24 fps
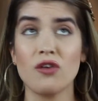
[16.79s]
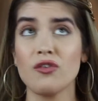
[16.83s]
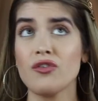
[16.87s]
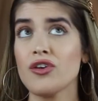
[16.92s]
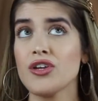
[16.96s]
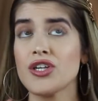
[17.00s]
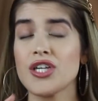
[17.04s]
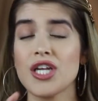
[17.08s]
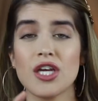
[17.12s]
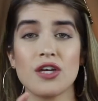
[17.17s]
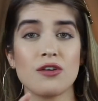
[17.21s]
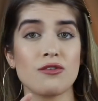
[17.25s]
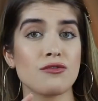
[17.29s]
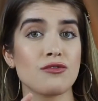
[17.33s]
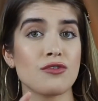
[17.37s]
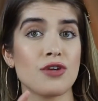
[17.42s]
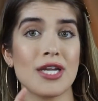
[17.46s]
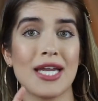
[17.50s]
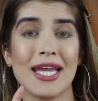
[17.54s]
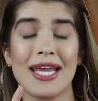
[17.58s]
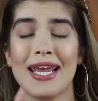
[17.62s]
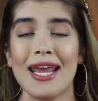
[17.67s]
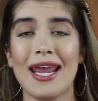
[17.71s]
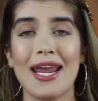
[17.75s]
for a day of
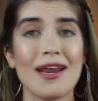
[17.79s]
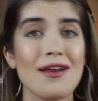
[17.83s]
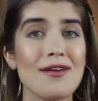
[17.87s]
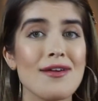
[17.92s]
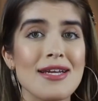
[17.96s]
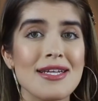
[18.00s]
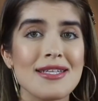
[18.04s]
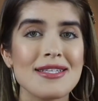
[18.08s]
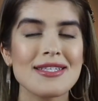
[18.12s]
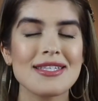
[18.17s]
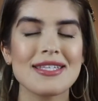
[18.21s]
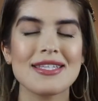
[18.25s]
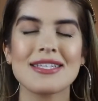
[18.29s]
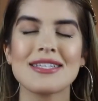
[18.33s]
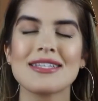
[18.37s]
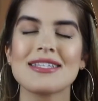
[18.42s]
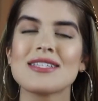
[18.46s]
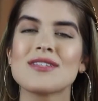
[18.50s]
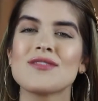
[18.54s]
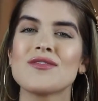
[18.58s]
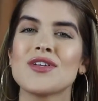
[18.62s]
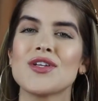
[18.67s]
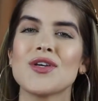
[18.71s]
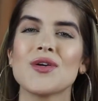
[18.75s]
running errands, then
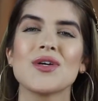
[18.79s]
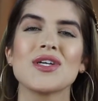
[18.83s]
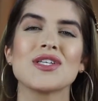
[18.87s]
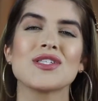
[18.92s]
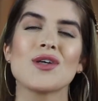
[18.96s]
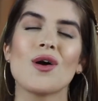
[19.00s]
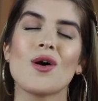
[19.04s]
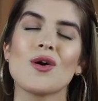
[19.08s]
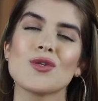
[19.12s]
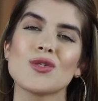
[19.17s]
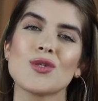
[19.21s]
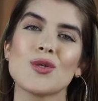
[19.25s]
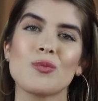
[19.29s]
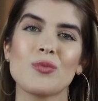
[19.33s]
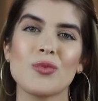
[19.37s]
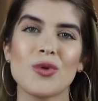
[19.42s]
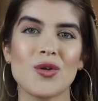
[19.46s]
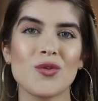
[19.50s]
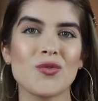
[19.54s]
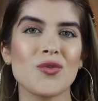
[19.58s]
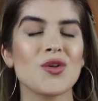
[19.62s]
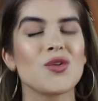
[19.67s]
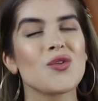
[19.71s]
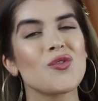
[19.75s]
this video is also
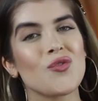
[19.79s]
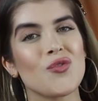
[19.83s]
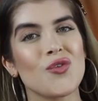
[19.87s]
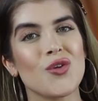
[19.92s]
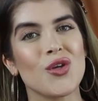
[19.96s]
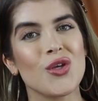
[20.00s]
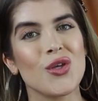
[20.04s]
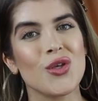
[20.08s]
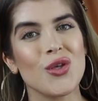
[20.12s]
perfect for